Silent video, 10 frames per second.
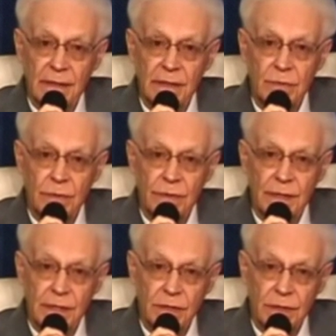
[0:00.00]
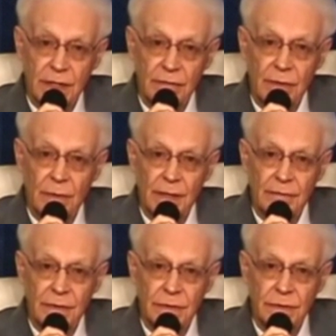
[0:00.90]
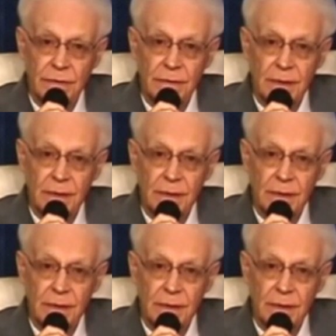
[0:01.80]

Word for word: that is within each and every one of us.